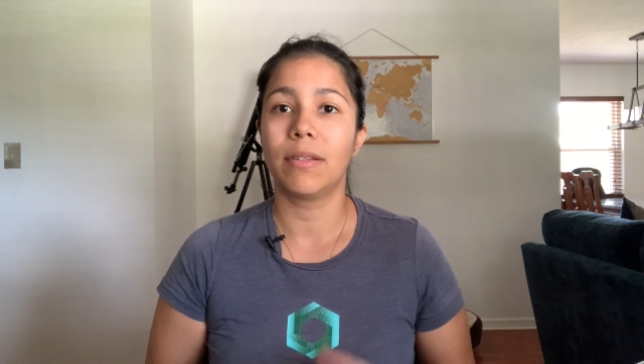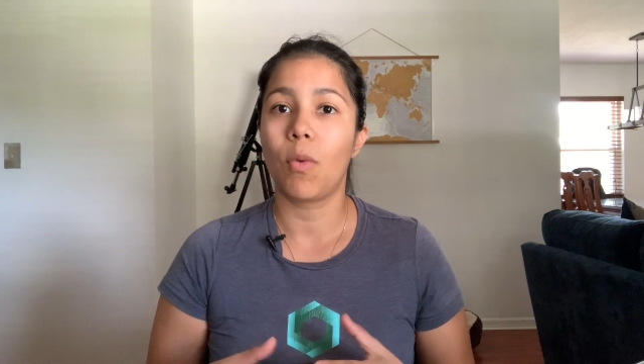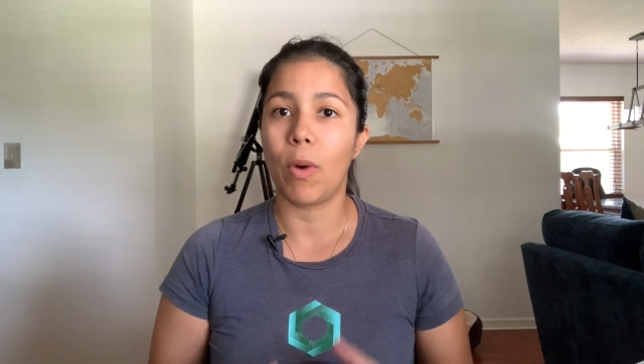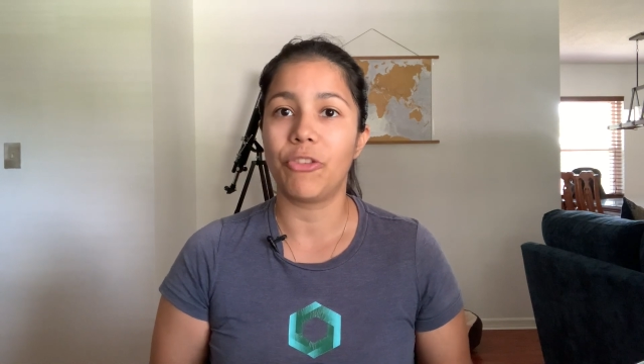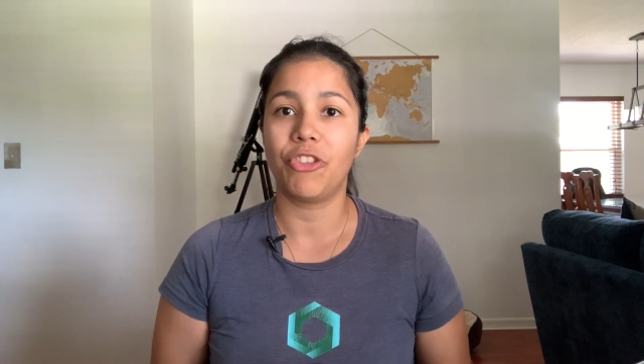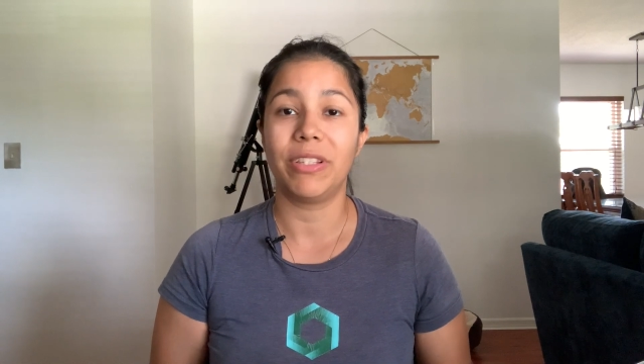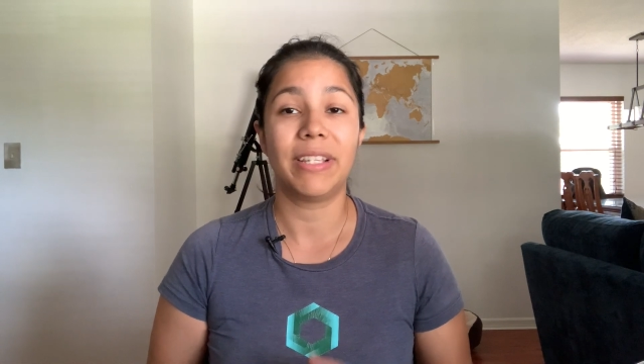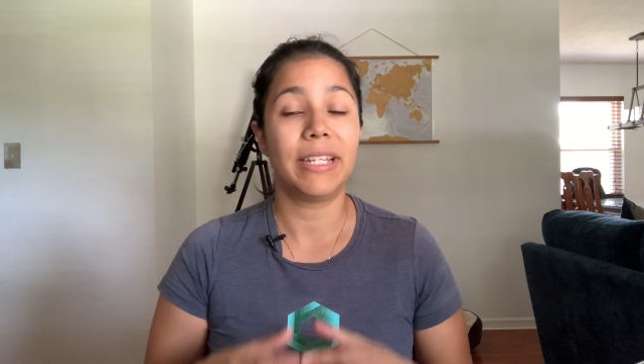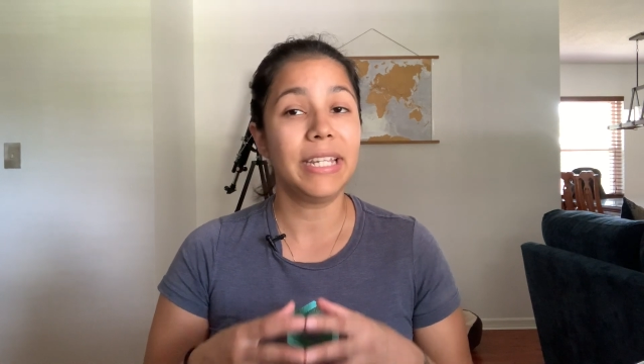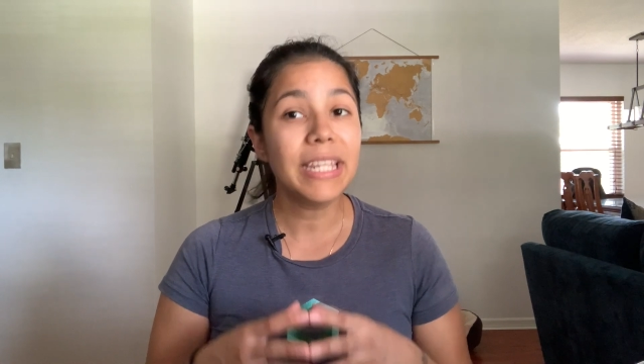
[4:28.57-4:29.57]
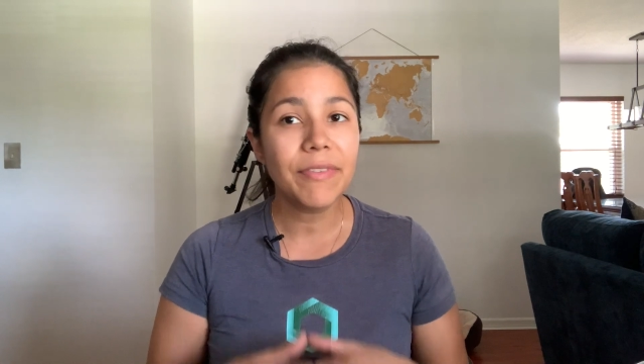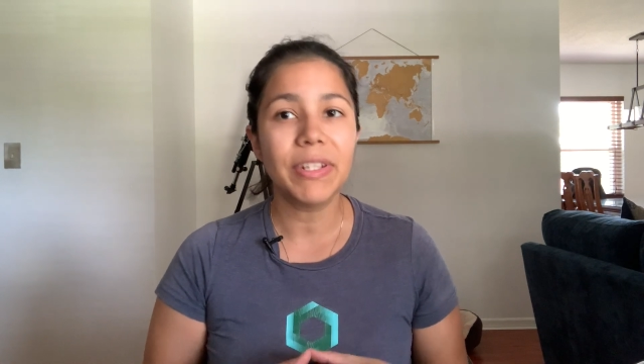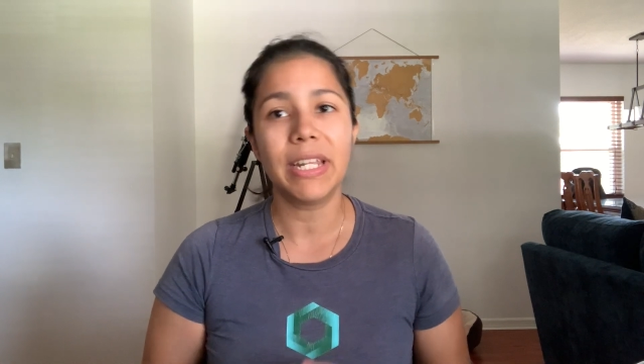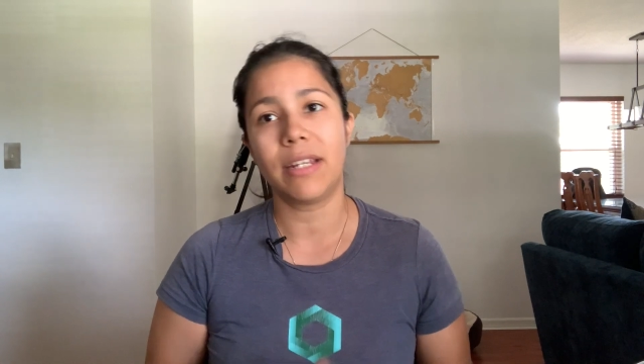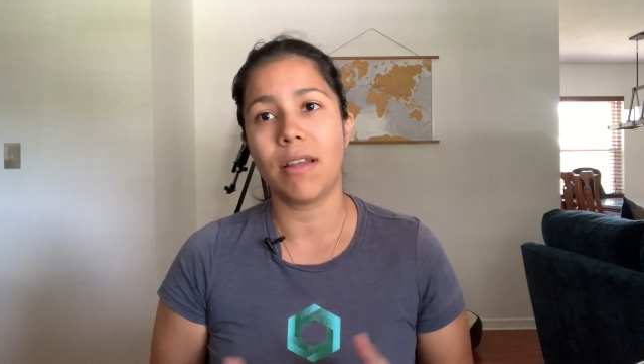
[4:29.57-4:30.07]
questions, and even
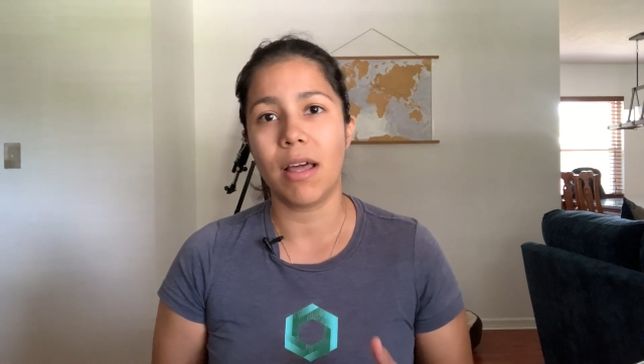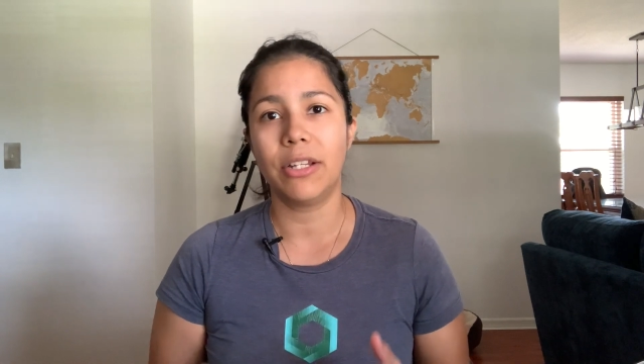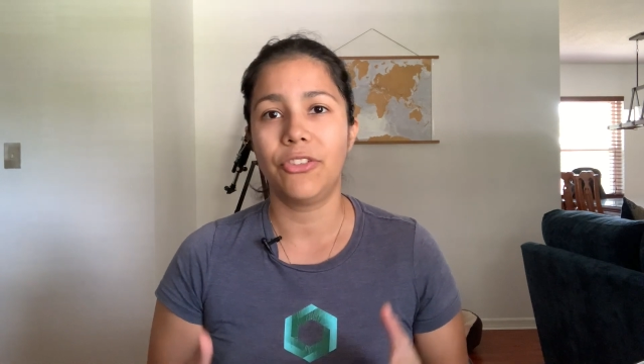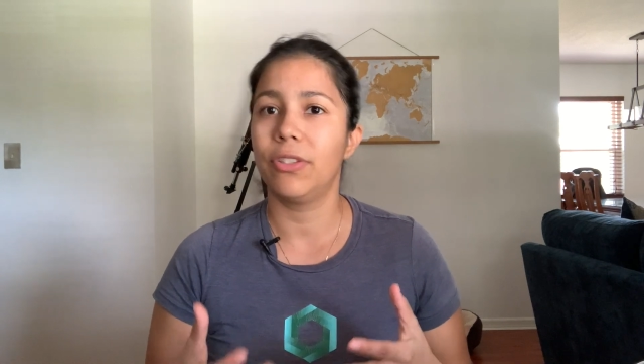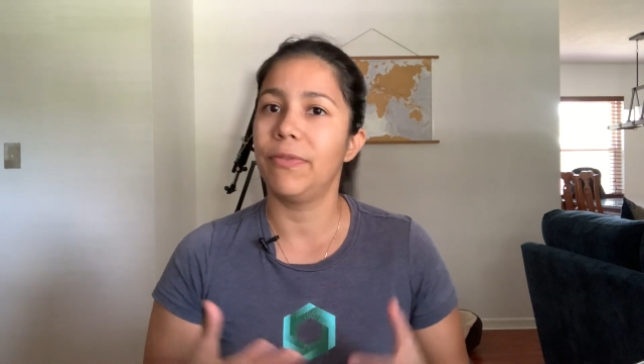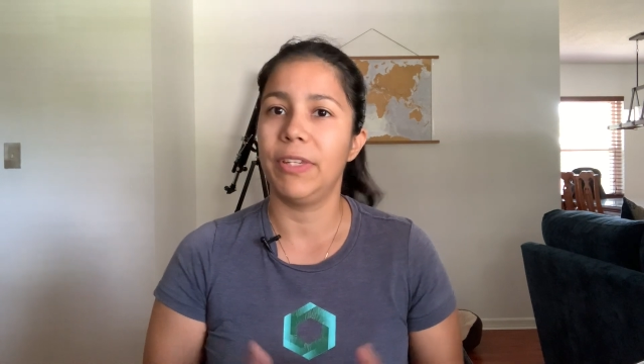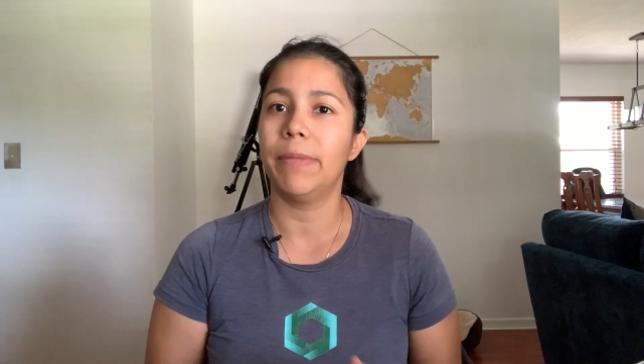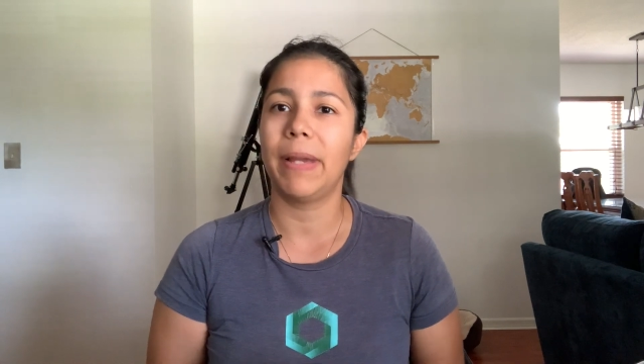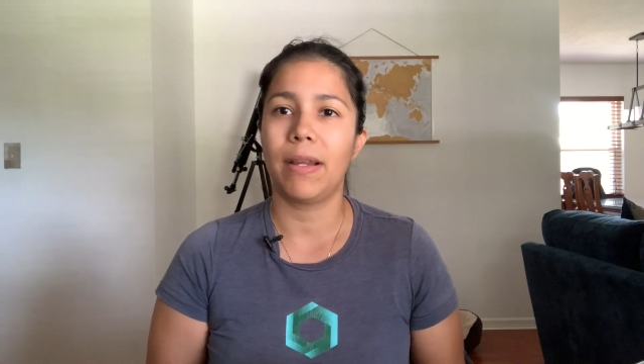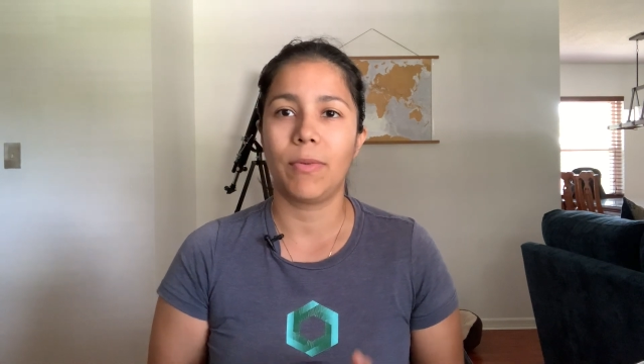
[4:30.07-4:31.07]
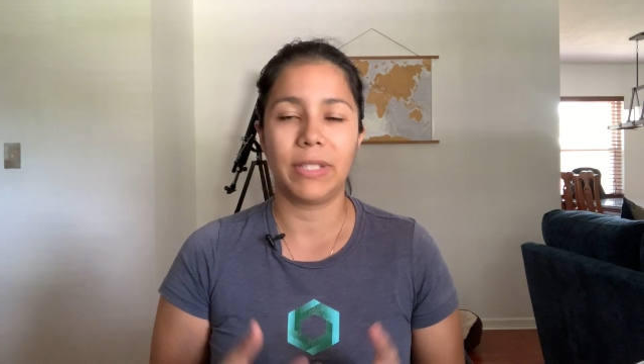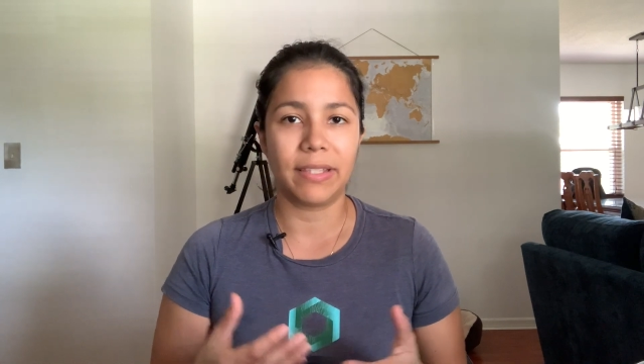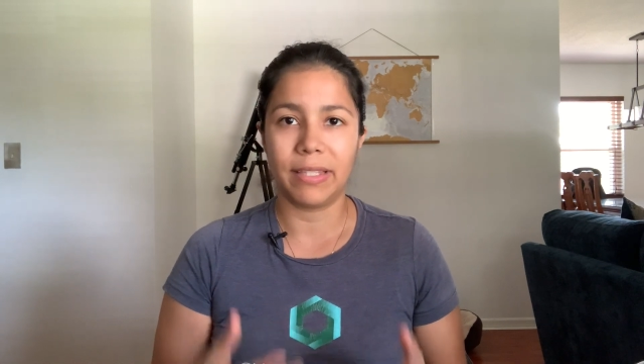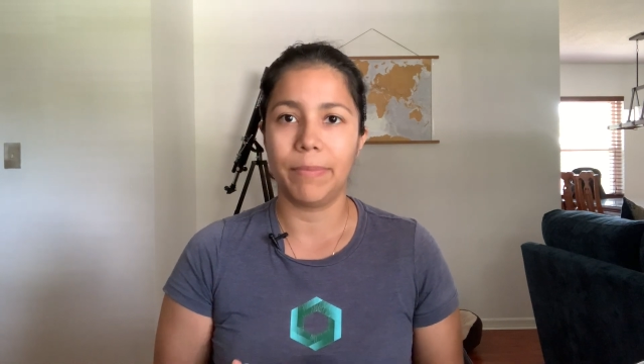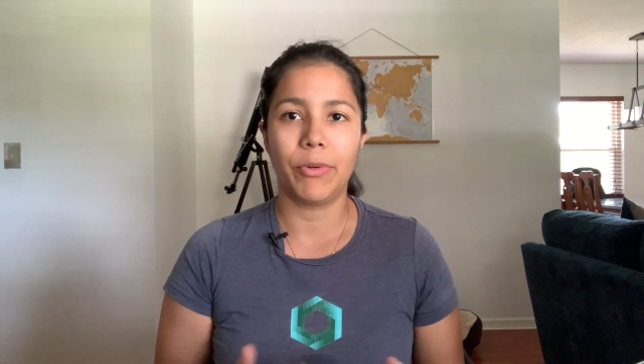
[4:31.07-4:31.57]
acknowledge the feedback with a
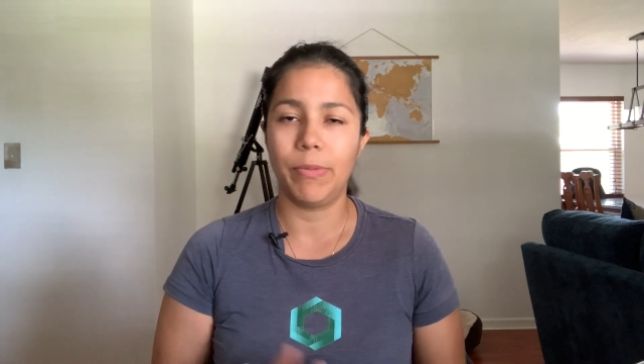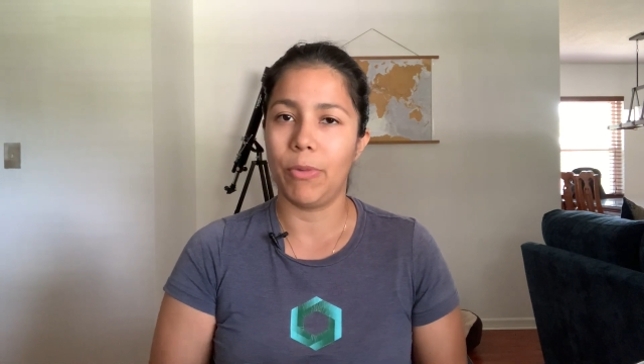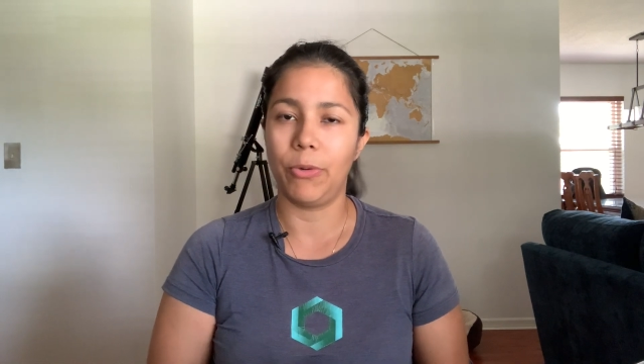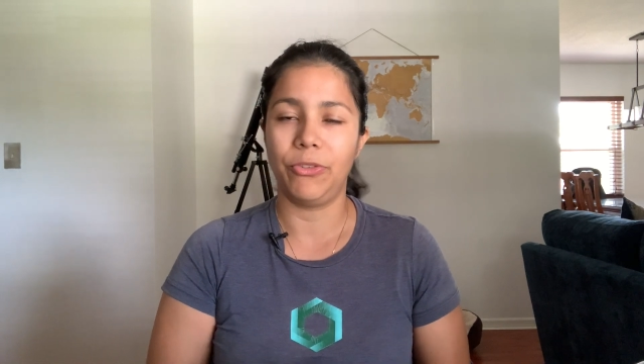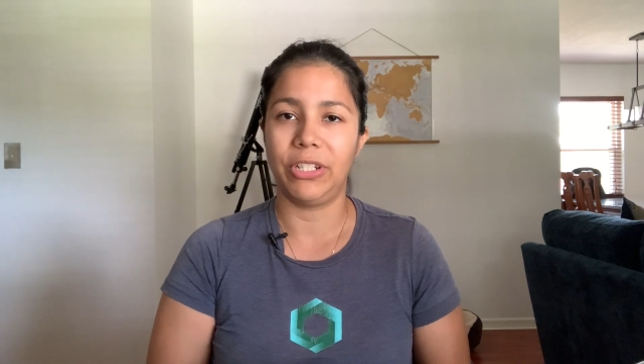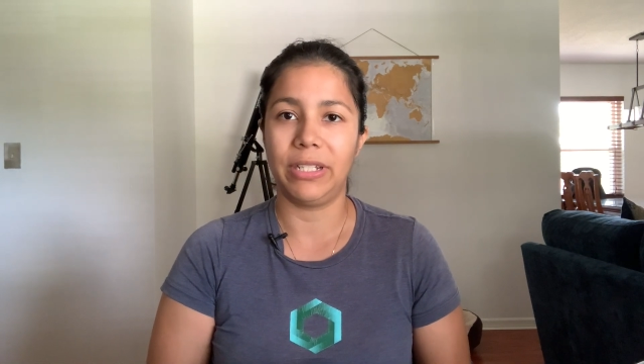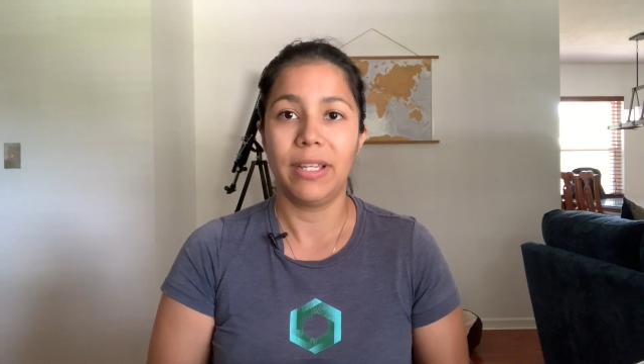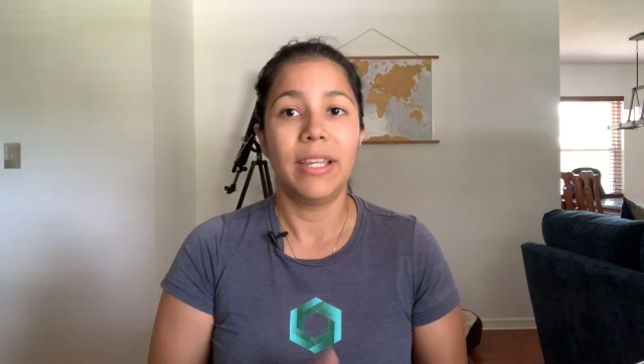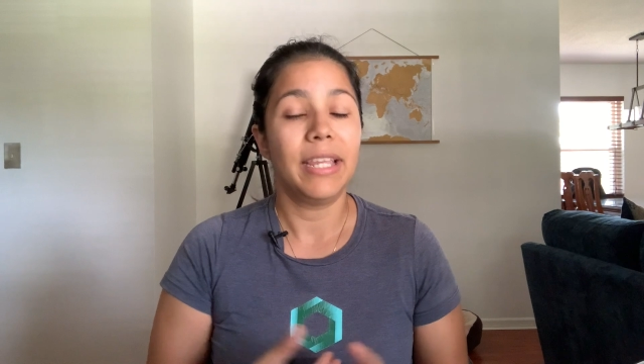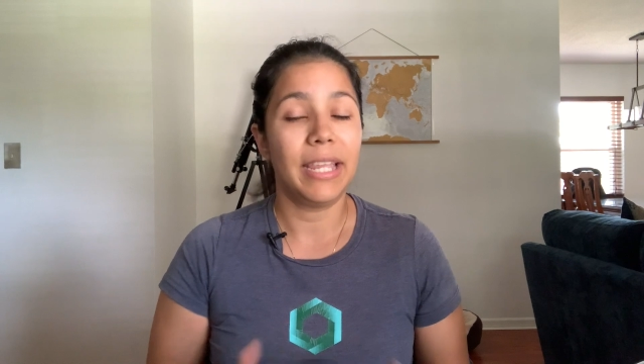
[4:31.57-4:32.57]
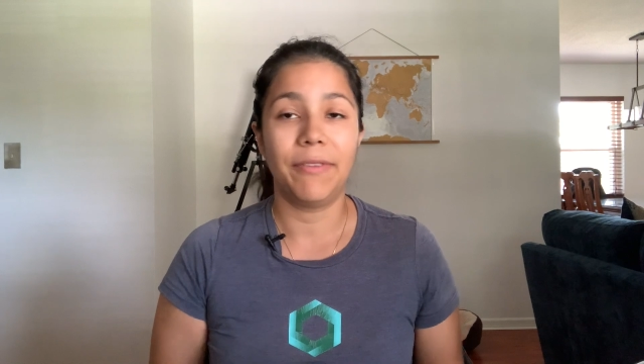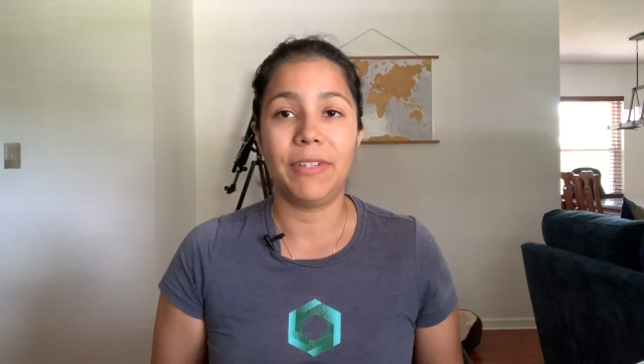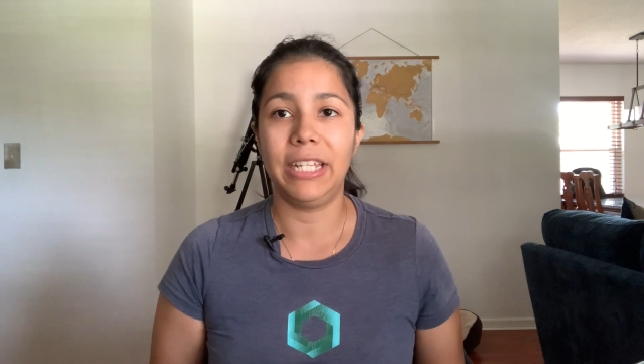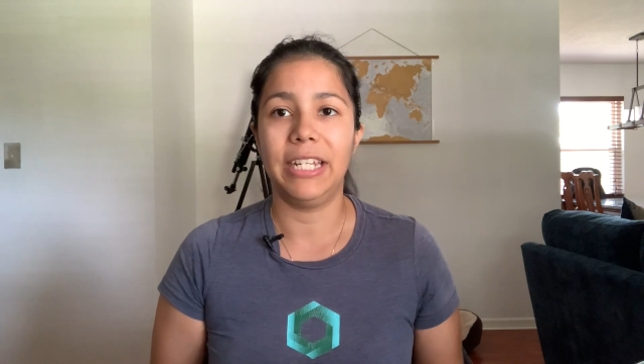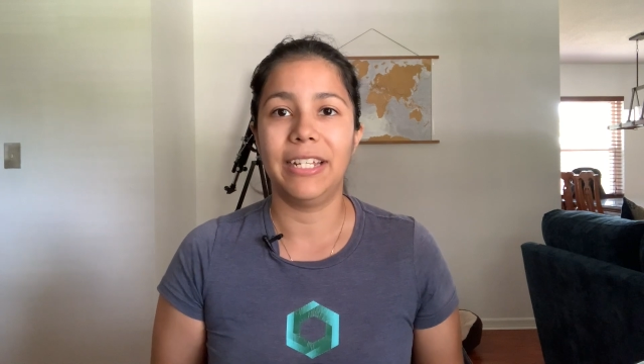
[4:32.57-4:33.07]
simple emoji if
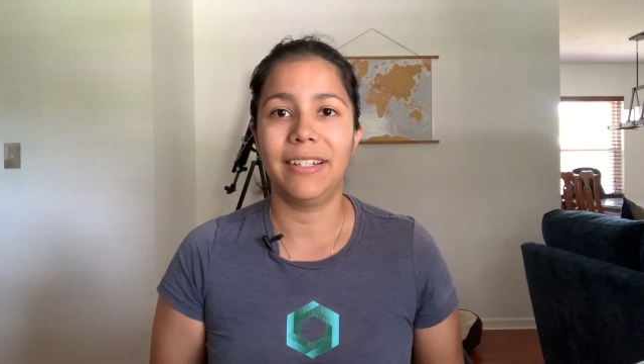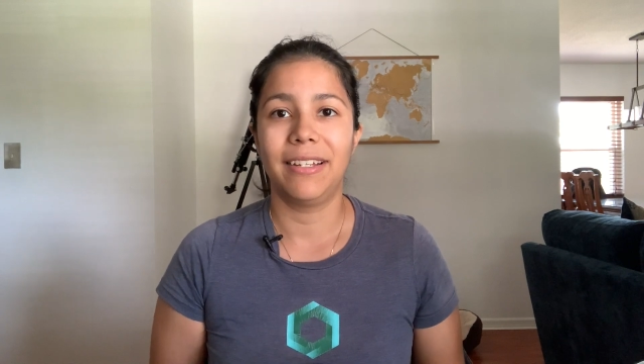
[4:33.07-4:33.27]
needed.